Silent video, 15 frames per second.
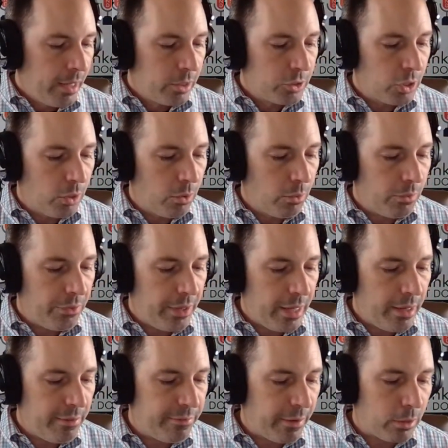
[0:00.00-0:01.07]
So
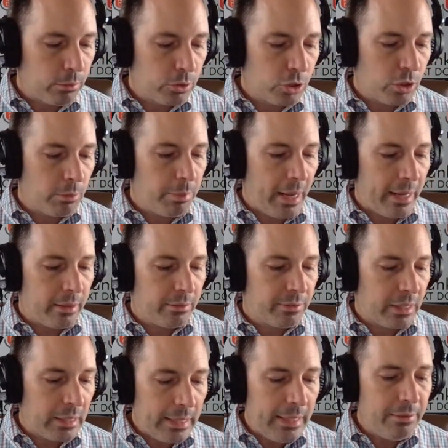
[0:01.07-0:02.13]
the Federal Reserve Bank of
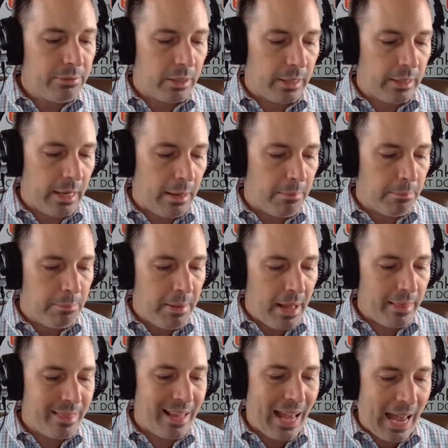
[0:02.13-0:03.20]
Cleveland named
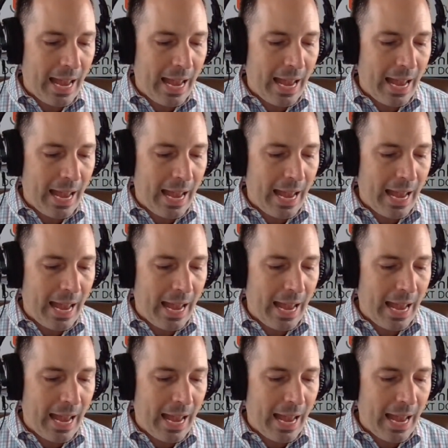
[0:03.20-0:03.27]
Beth